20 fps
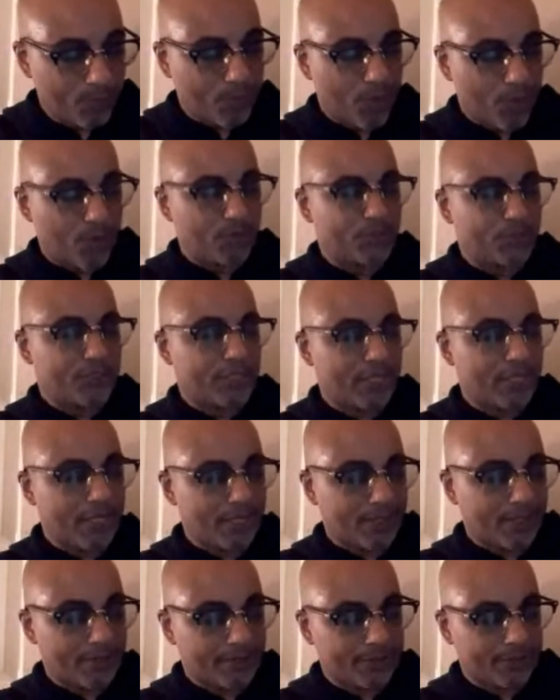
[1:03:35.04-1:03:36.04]
per
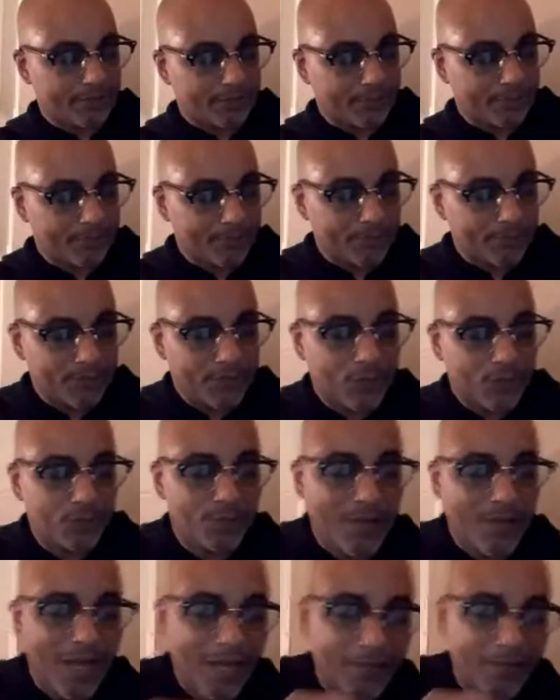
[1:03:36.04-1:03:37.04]
share. This
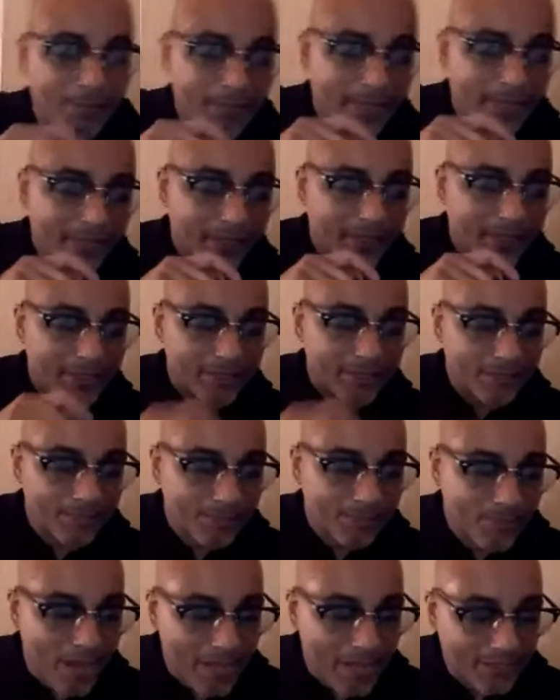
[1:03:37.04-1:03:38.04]
buying method is a
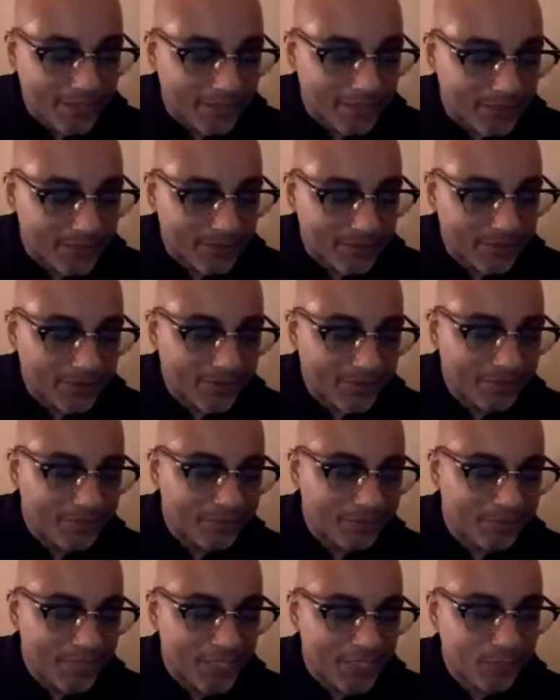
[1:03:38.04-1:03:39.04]
practice of
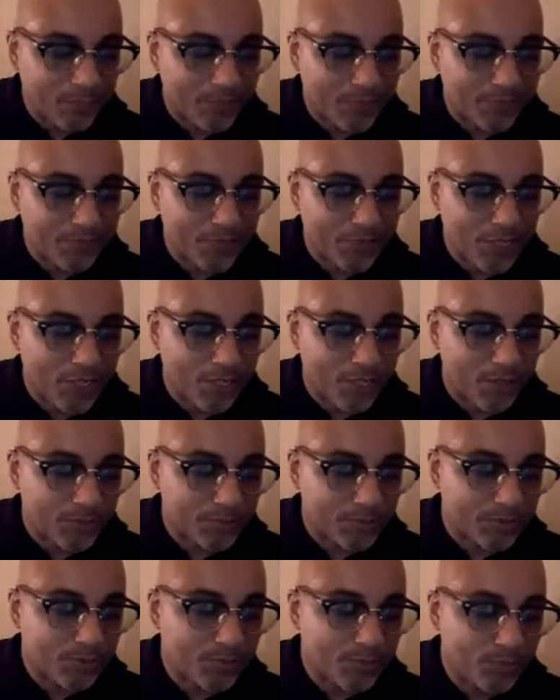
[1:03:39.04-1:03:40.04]
investment firms,
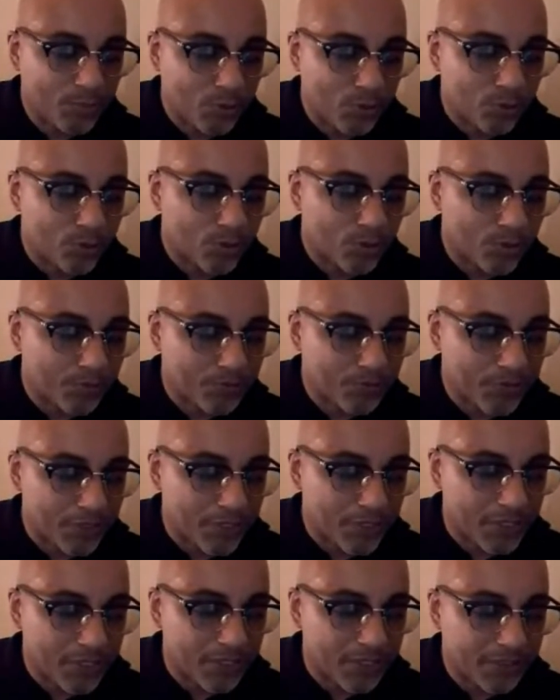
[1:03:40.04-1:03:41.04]
mutual
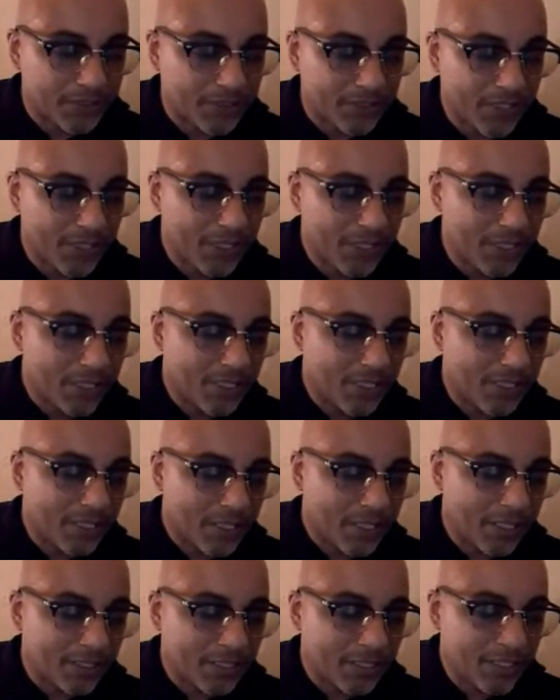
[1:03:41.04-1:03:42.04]
funds, and
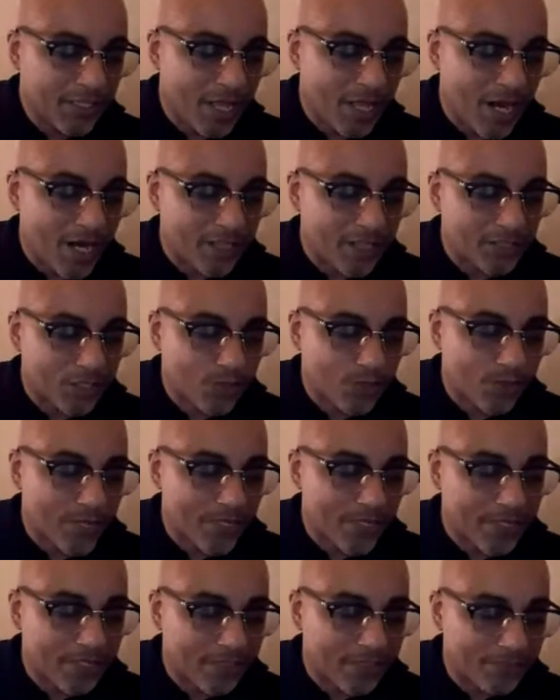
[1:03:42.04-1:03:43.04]
other large
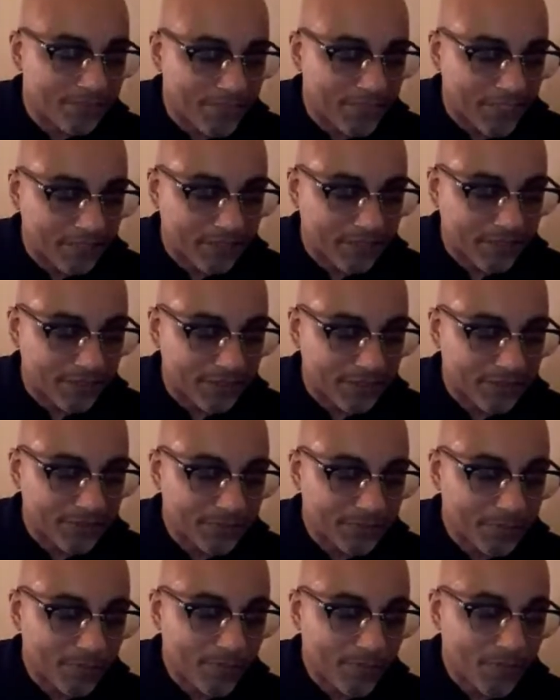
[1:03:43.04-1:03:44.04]
accredited investors.
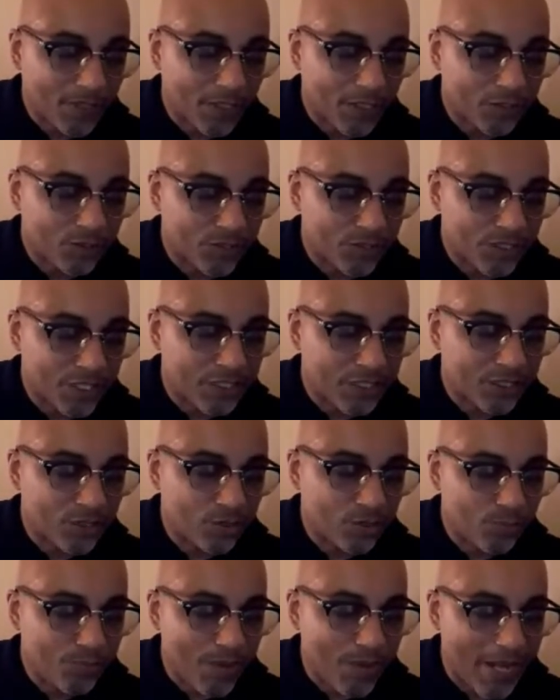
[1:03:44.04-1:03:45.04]
A
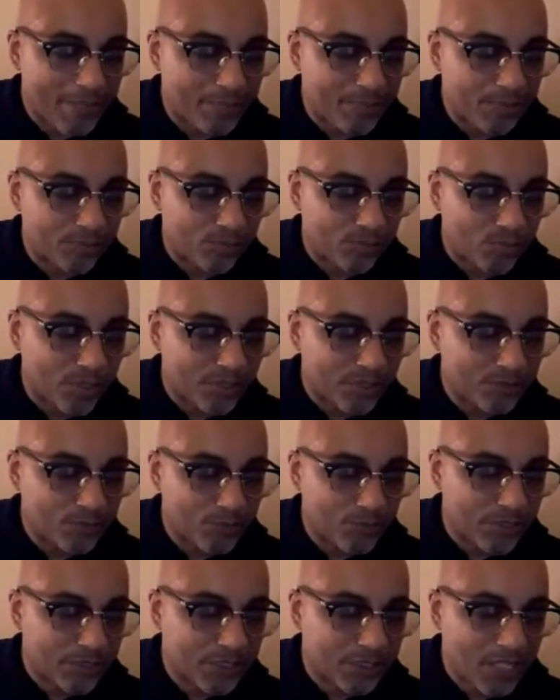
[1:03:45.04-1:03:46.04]
traditional pipe is one in
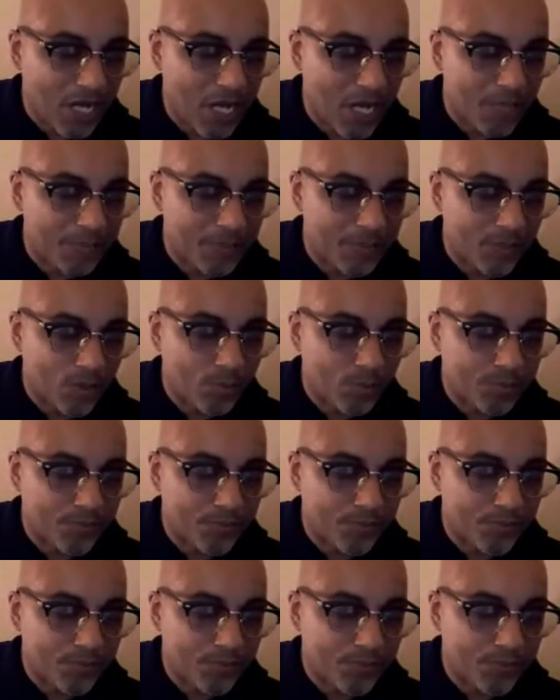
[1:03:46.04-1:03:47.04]
which common or
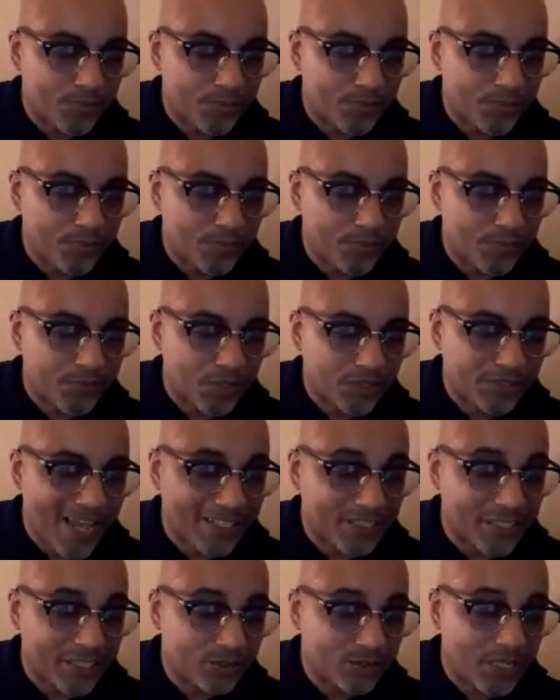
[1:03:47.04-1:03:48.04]

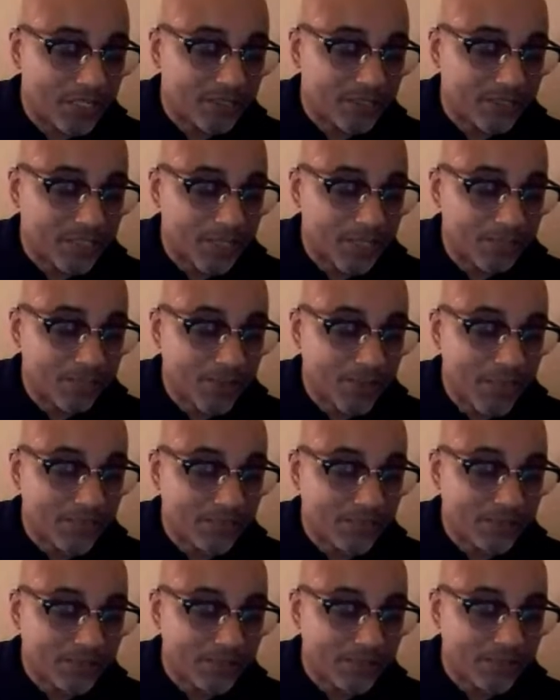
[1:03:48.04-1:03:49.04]
issued at a set price
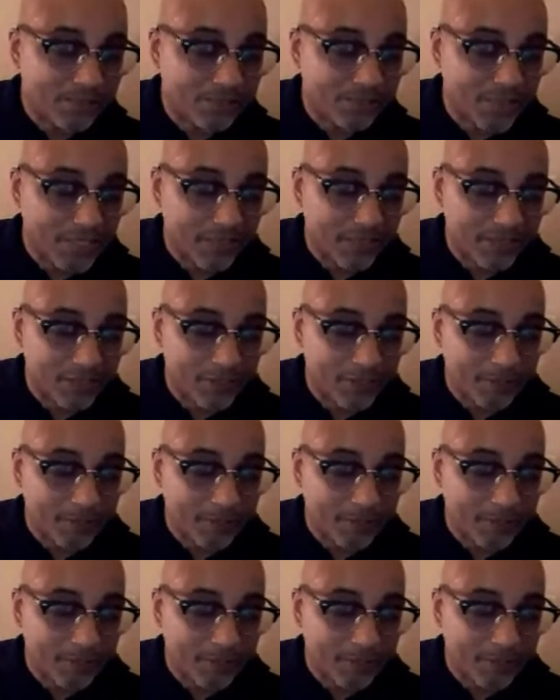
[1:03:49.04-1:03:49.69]
to the investor,